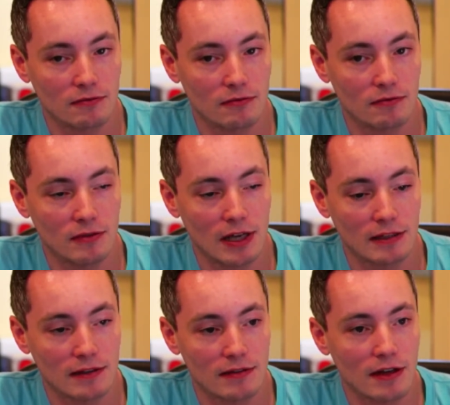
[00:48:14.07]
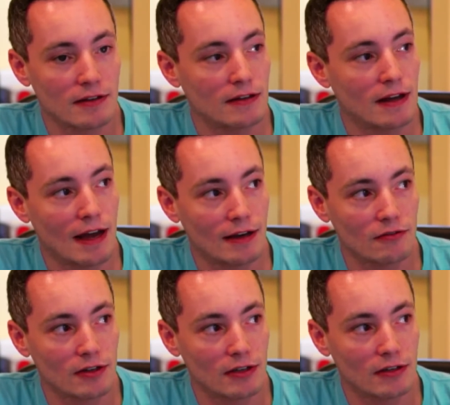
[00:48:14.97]
that that's not
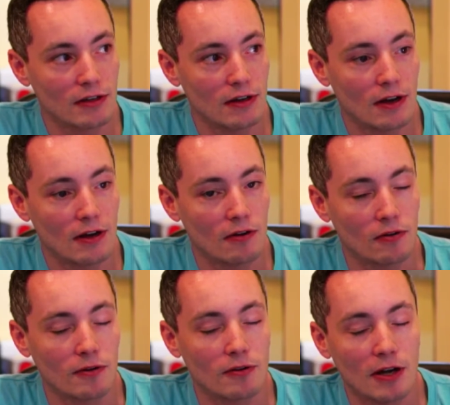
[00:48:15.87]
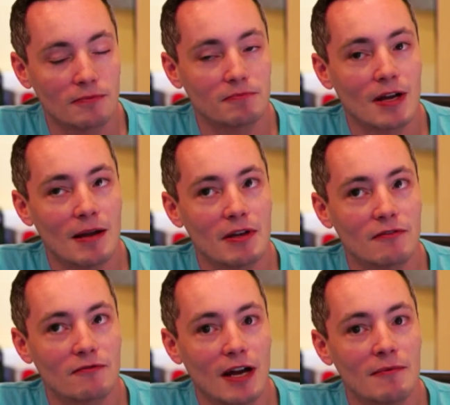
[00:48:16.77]
accurate, or I
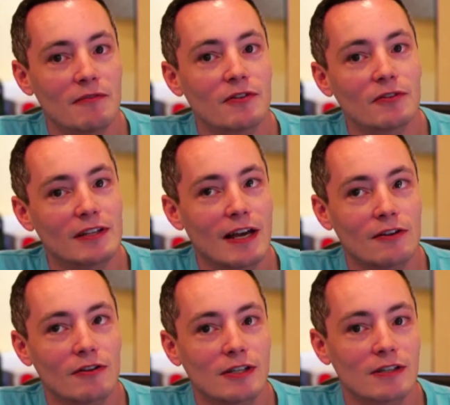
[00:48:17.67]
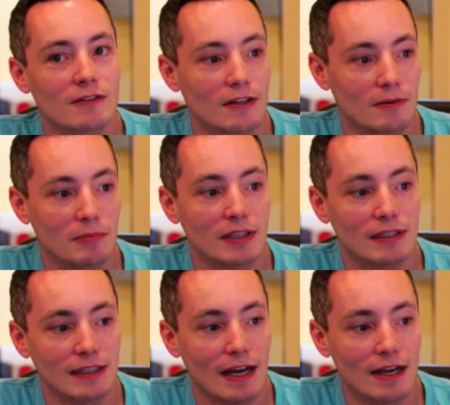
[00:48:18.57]
may feel that's accurate and it's not
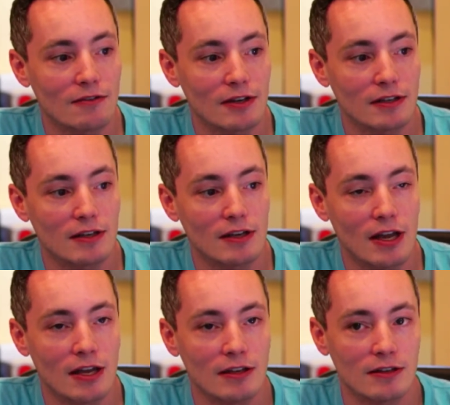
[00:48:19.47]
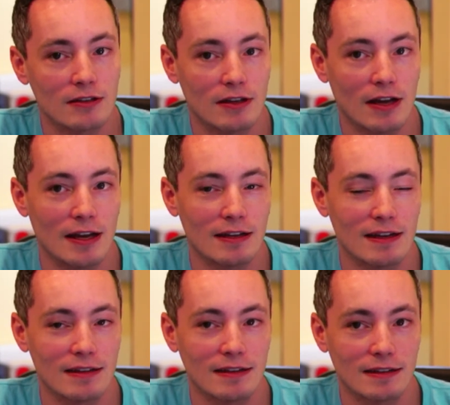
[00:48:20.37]
completely accurate. And
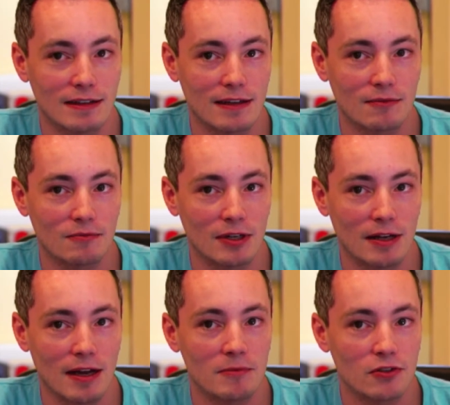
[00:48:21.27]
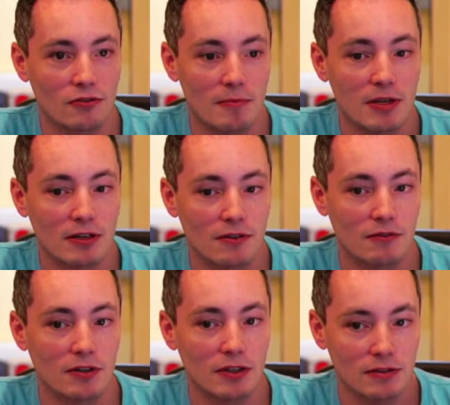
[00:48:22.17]
I think that when I'm describing it in a very